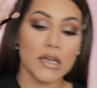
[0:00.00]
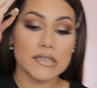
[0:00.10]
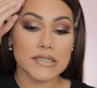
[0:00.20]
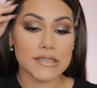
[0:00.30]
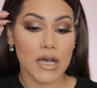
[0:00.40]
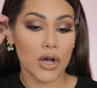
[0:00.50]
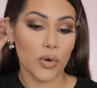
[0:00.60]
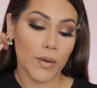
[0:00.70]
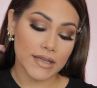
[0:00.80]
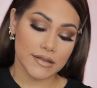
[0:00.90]

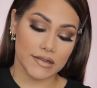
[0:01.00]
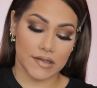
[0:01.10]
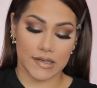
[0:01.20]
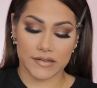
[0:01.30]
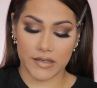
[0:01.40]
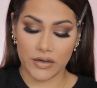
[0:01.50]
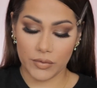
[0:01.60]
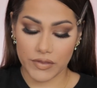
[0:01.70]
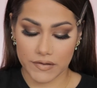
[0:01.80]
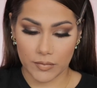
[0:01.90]
So to continue
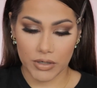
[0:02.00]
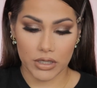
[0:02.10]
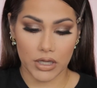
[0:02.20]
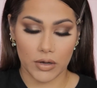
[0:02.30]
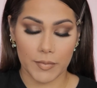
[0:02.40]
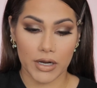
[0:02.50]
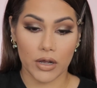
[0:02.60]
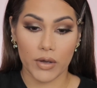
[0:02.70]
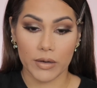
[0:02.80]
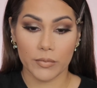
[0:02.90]
with the summer glow, I'm going to
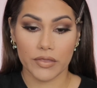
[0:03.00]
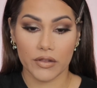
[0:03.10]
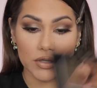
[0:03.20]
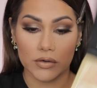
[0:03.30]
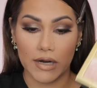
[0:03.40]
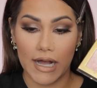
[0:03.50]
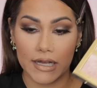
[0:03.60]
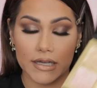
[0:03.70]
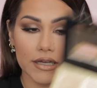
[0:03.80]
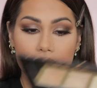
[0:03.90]
go in with the Lorac
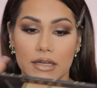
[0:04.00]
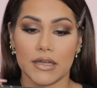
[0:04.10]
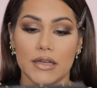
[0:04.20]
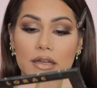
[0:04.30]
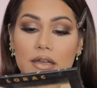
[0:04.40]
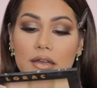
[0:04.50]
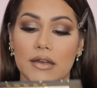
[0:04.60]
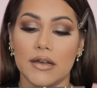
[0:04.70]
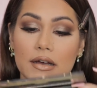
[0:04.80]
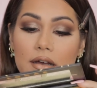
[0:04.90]

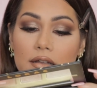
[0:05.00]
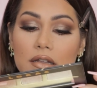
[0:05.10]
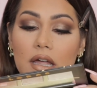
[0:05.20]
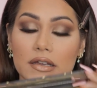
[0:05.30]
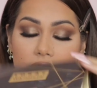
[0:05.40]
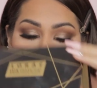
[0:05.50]
Luxe